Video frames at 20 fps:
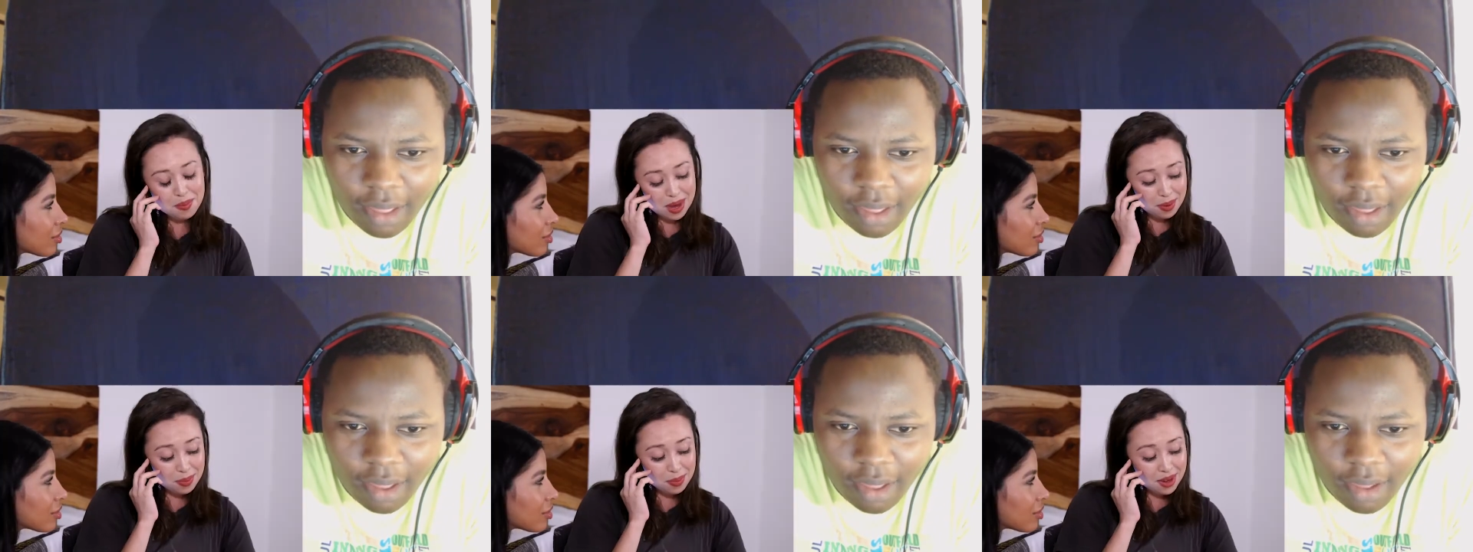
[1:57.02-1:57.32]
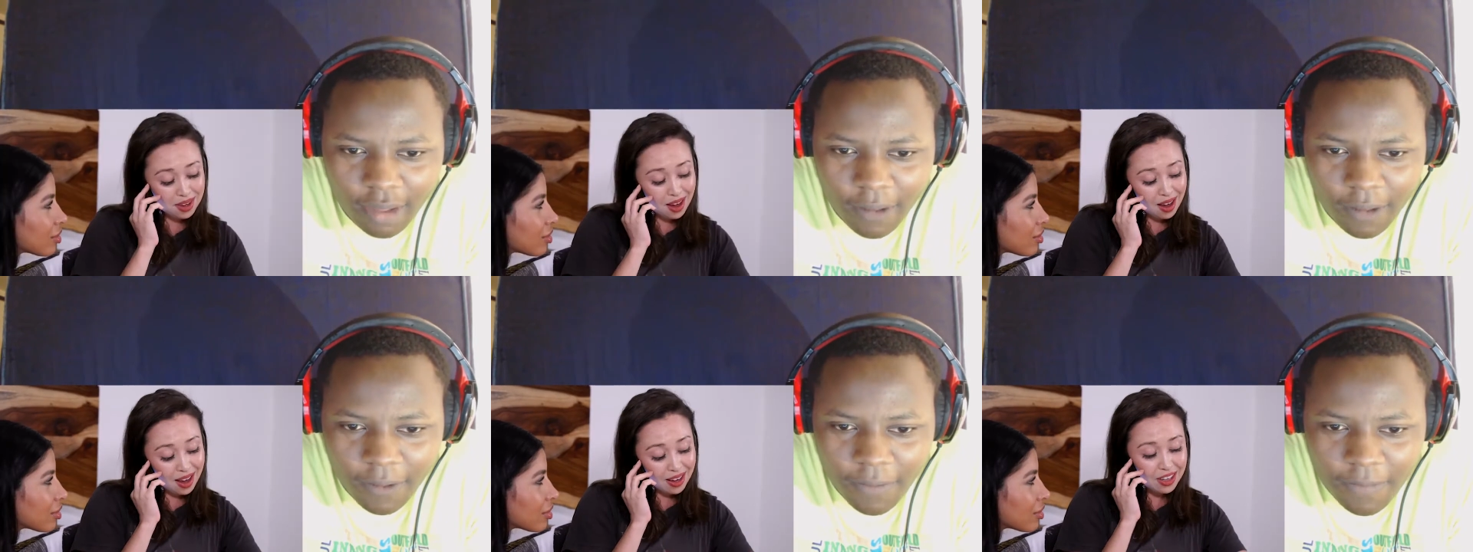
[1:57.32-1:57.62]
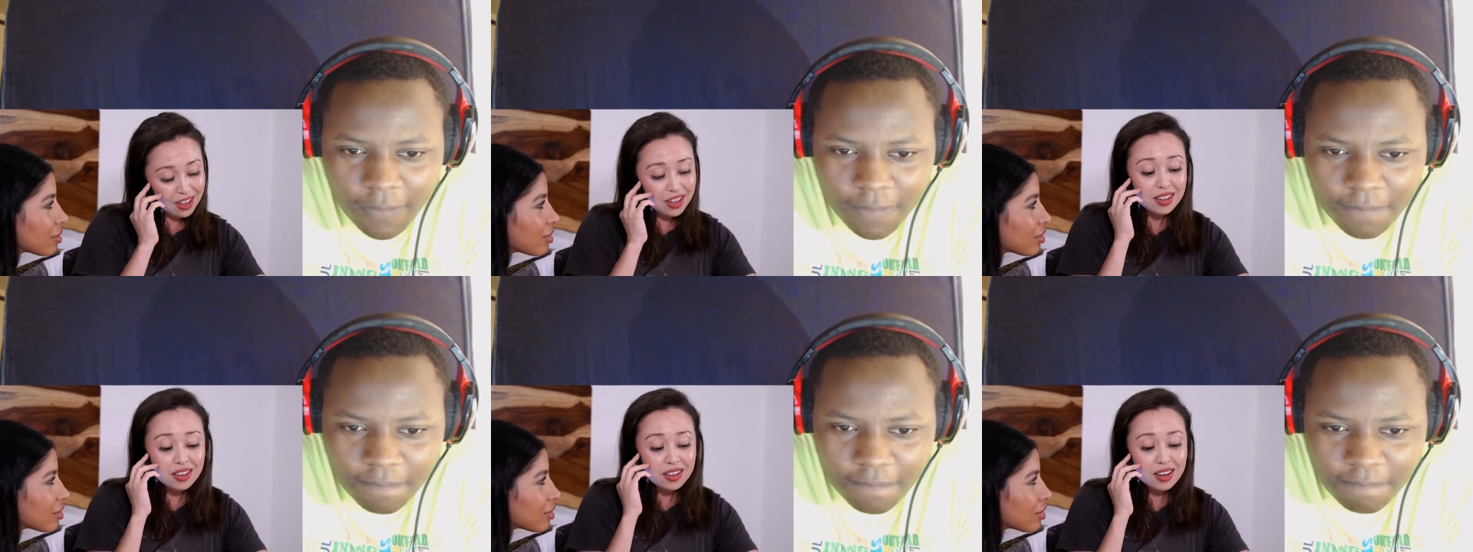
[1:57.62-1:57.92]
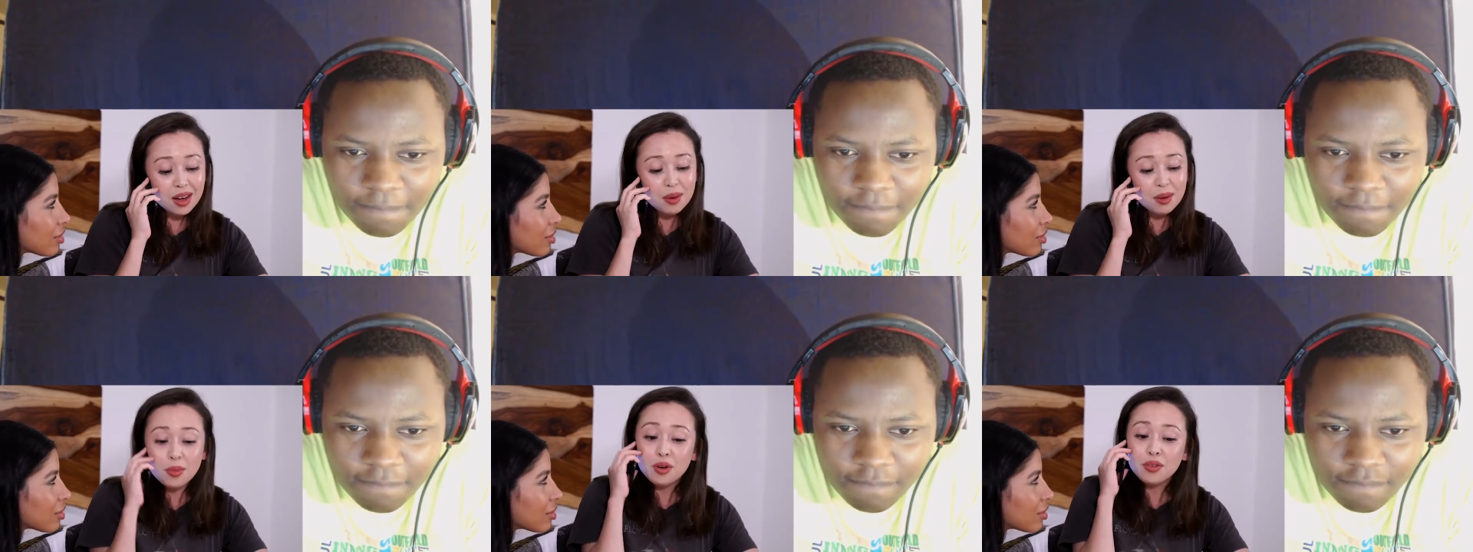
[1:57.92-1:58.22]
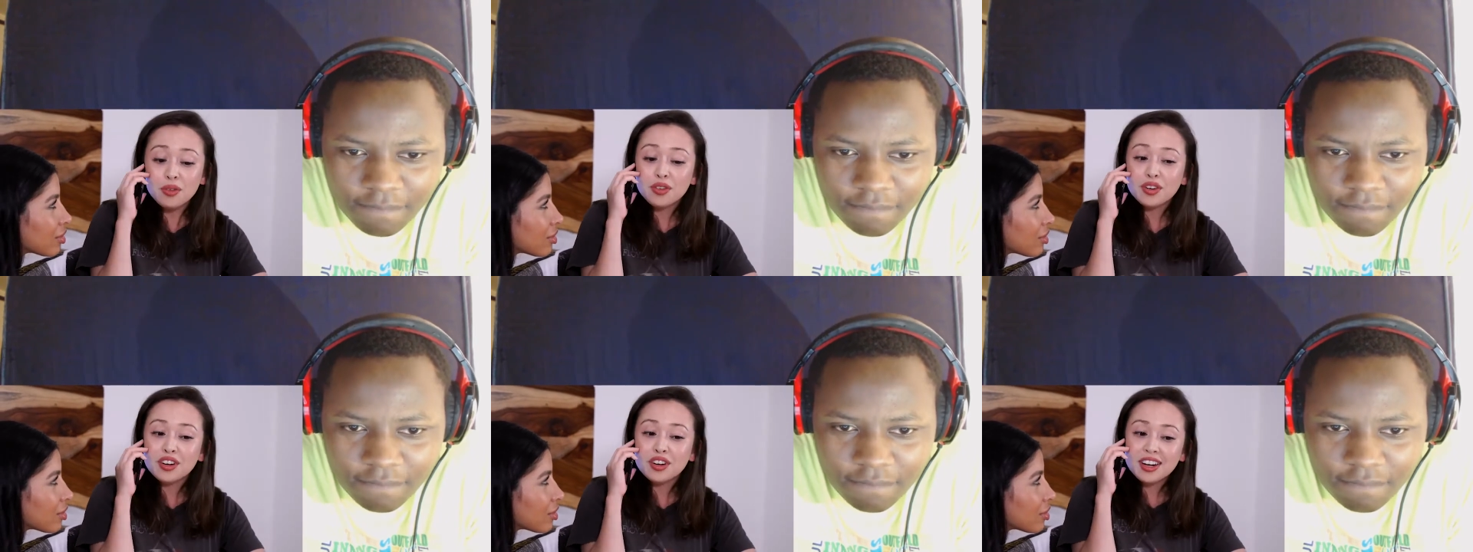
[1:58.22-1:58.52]
Speaker 1: Maybe I could
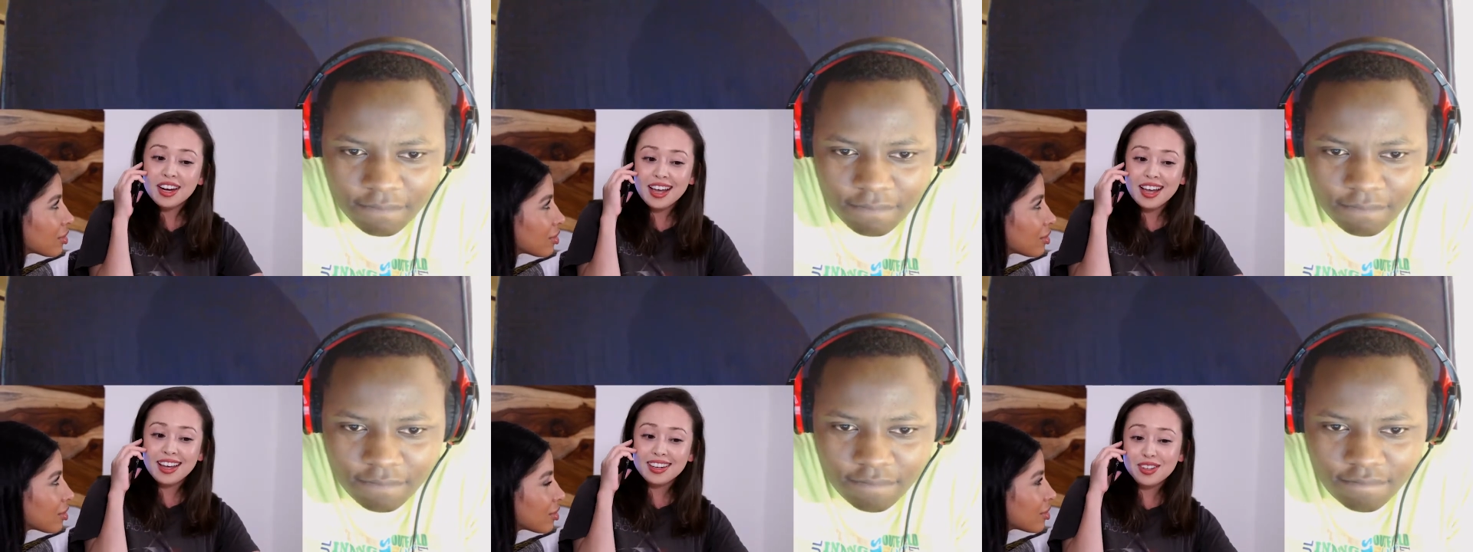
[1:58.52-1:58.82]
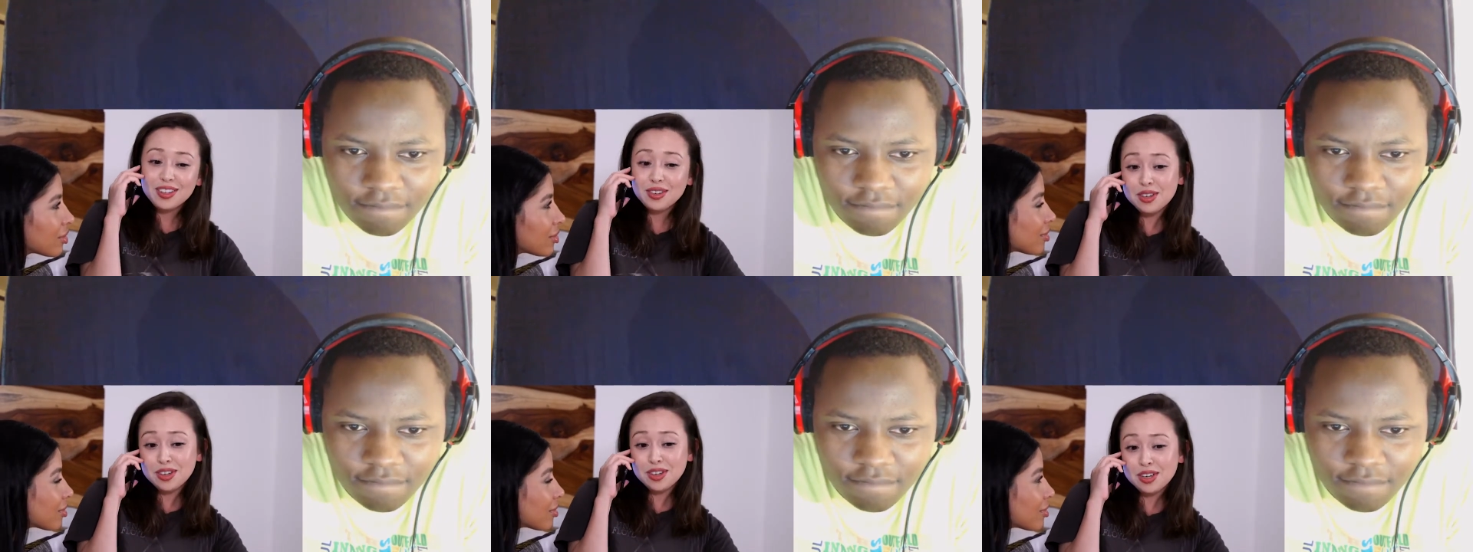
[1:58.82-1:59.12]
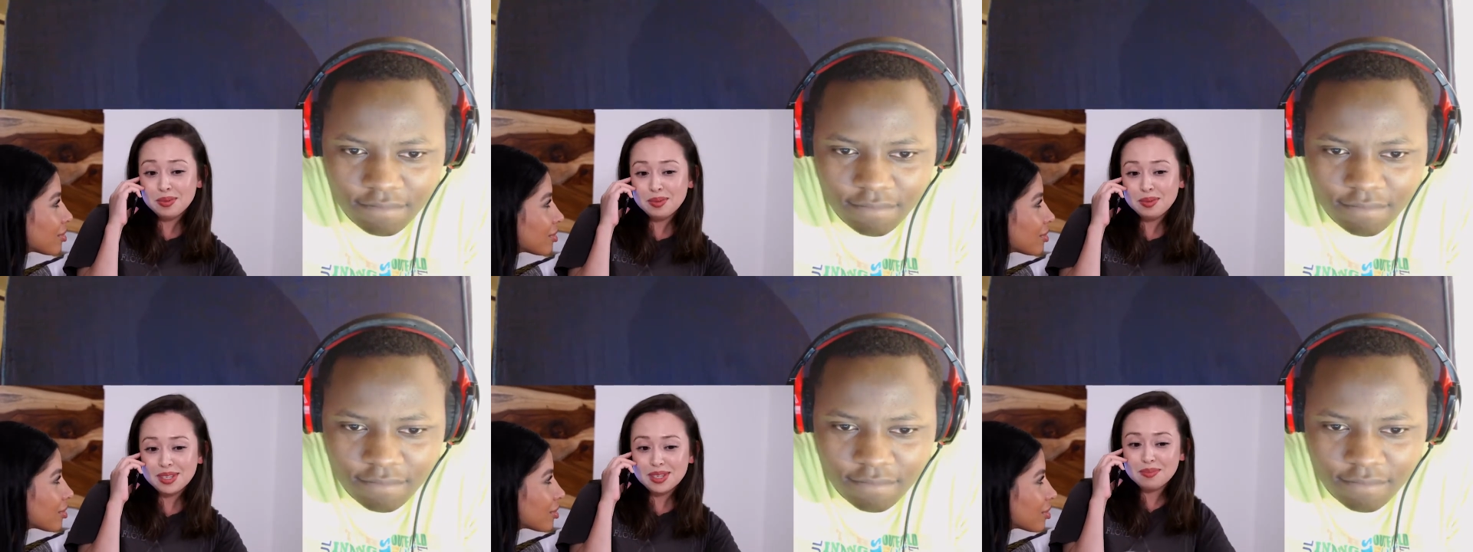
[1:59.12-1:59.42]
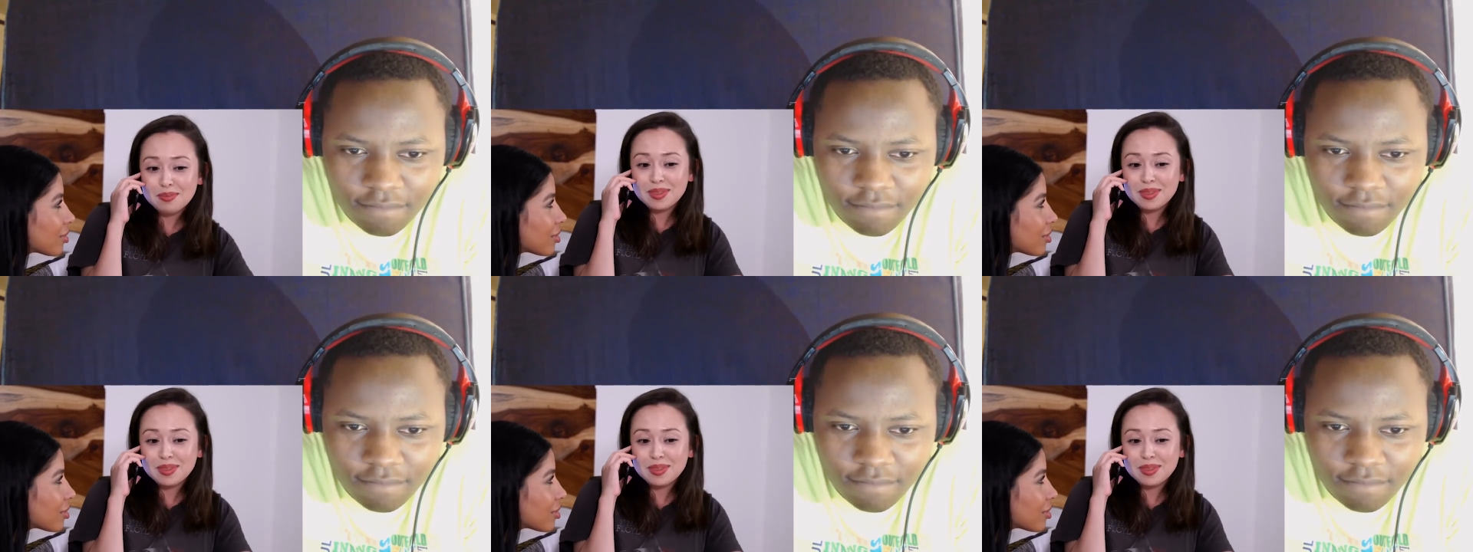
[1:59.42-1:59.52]
come over and you could cook me